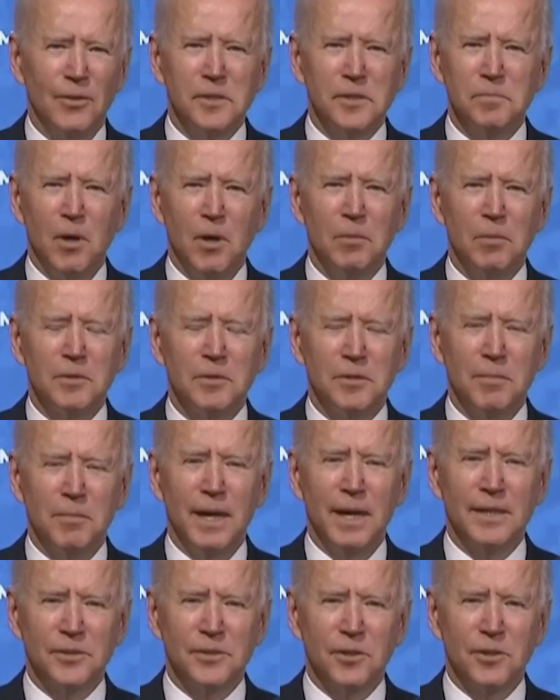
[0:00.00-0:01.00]
This moment
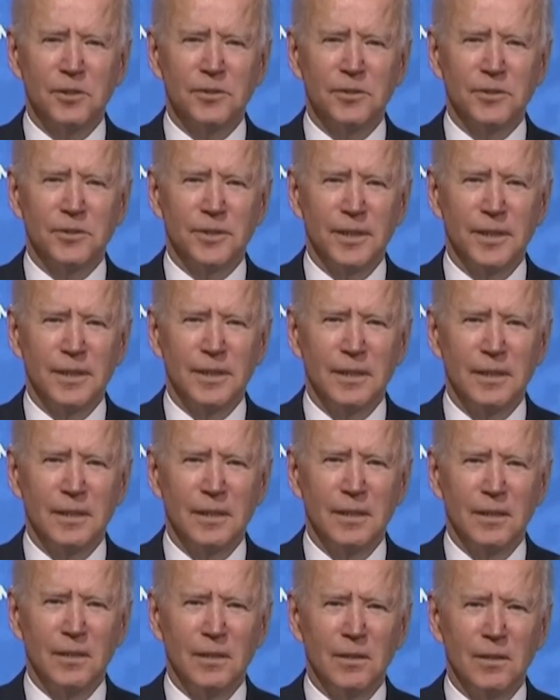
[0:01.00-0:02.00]
demands urgency.
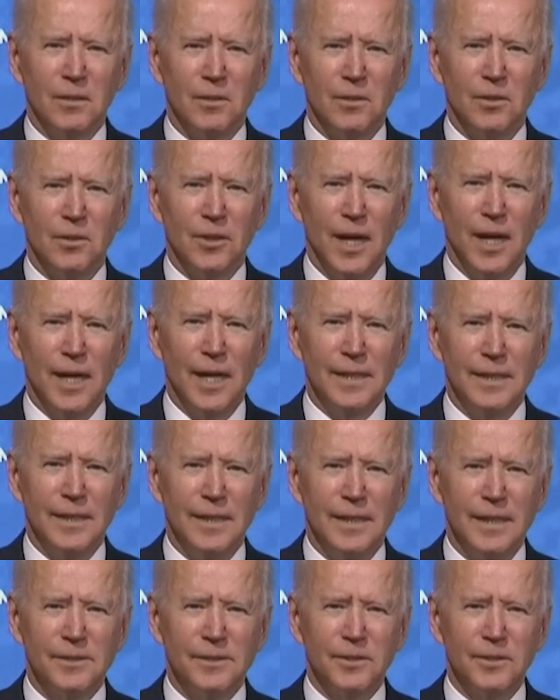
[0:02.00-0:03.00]
Good
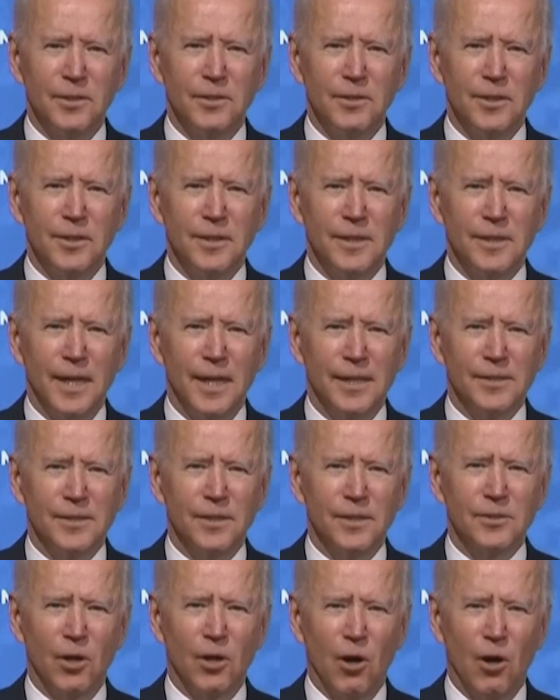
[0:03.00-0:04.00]
ideas and good
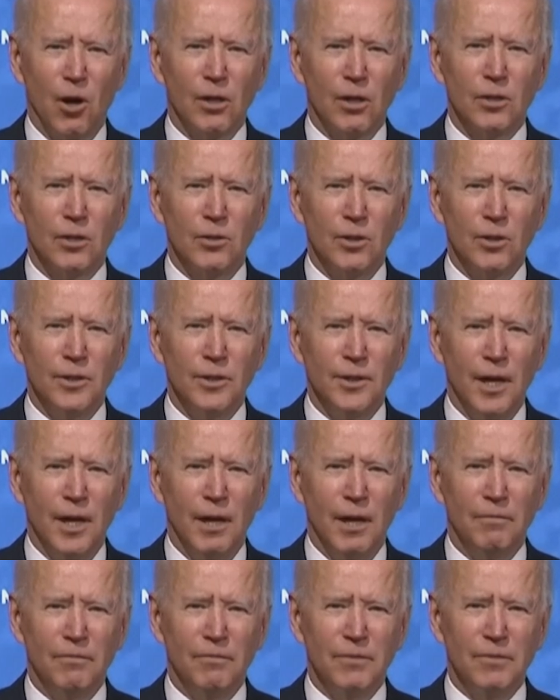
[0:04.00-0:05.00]
intentions aren't good
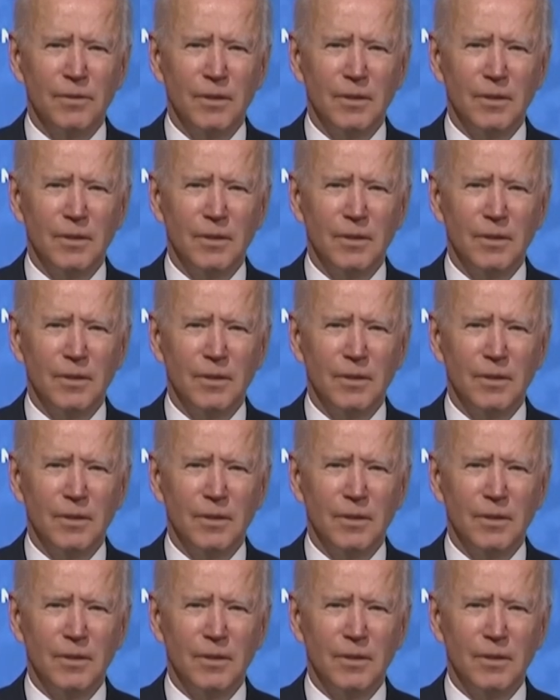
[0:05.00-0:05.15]
enough.